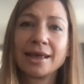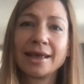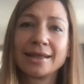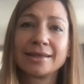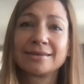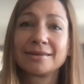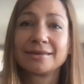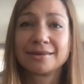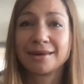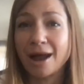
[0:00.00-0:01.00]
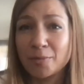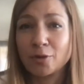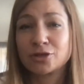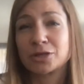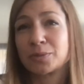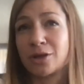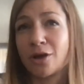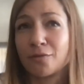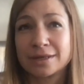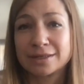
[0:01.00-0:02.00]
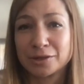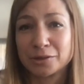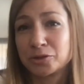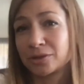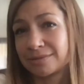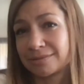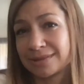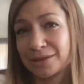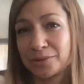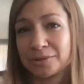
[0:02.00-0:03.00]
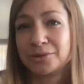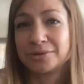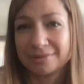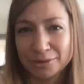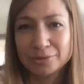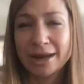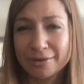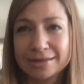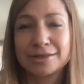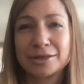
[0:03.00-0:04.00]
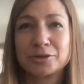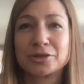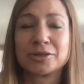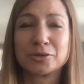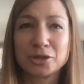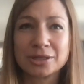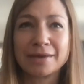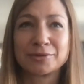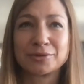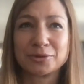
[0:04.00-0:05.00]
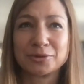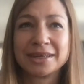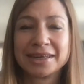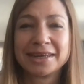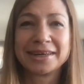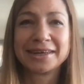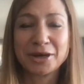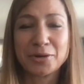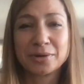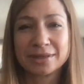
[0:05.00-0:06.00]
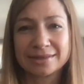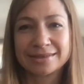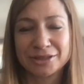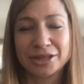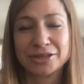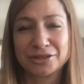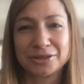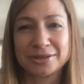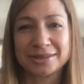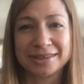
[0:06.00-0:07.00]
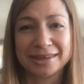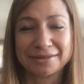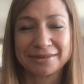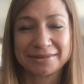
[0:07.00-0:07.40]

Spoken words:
and our project was offering solution. So there is a solution. You just have to go and change yourself.